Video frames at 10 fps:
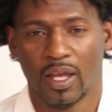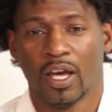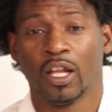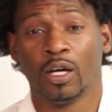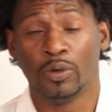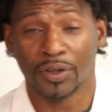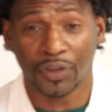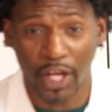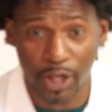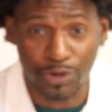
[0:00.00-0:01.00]
Hello, and
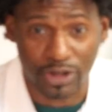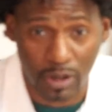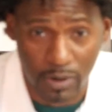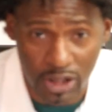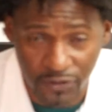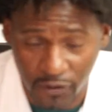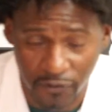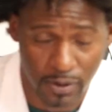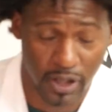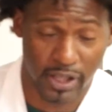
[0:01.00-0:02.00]
thank you so much for
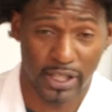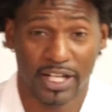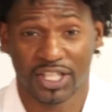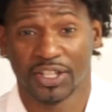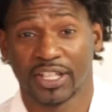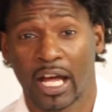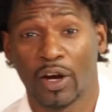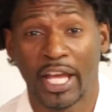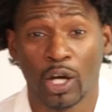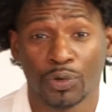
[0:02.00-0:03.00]
uh, attending
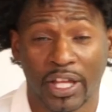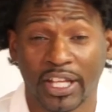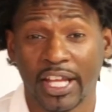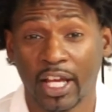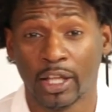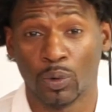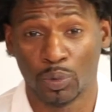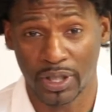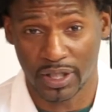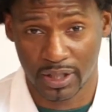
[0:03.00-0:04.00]
our Health and Healing
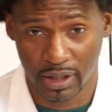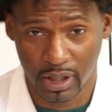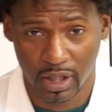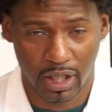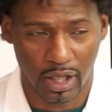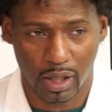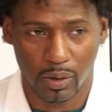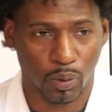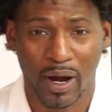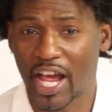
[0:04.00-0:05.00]
Week.
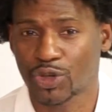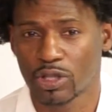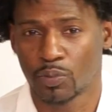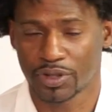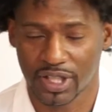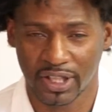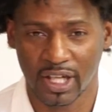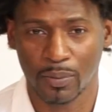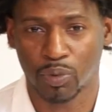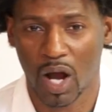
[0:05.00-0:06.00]
Uh, Rise Shreveport is a
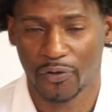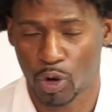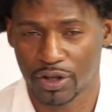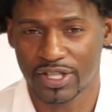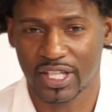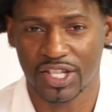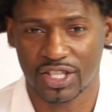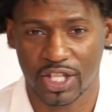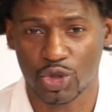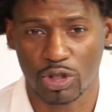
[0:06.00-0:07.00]
nonprofit
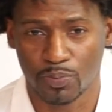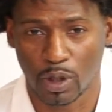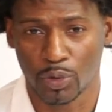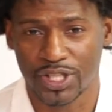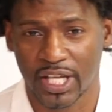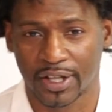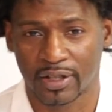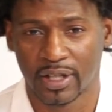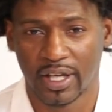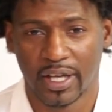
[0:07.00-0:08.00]
organization in Shreveport,
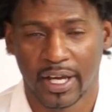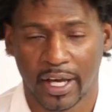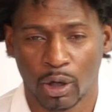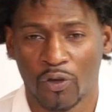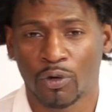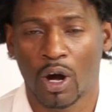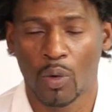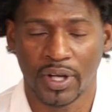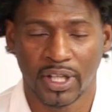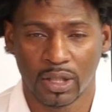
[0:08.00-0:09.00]
Louisiana, and
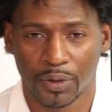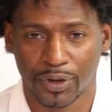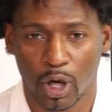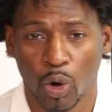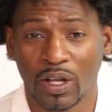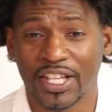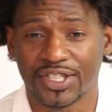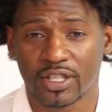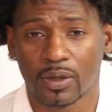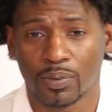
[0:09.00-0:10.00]
overall we deal with a
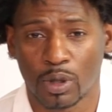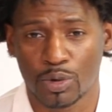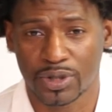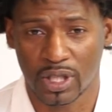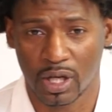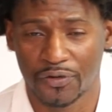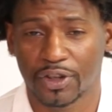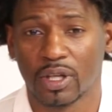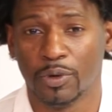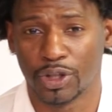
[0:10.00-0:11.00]
holistic approach of the
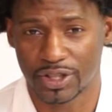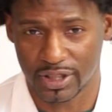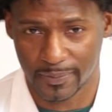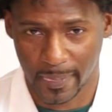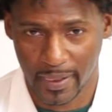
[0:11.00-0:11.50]
community.